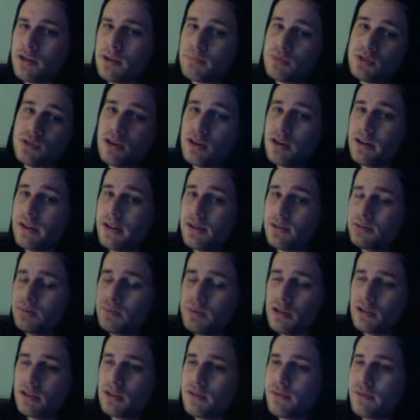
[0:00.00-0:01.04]
I'm sorry, that was
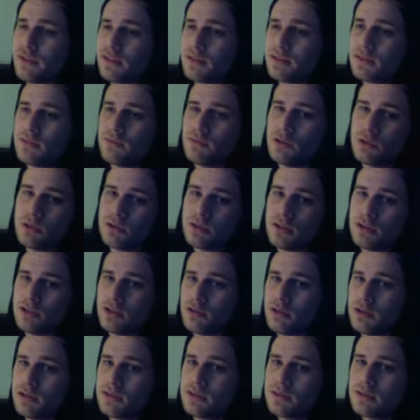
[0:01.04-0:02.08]
probably offensive, don't cut
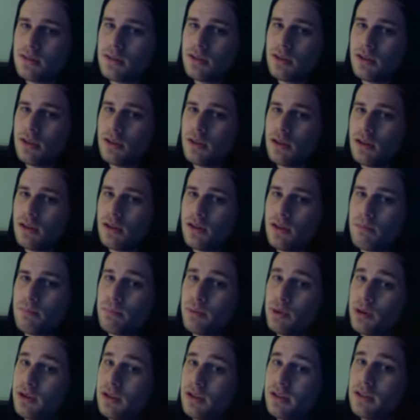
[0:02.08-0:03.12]
your wrists.
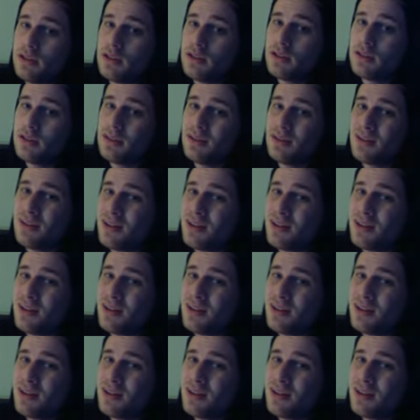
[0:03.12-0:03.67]
But, you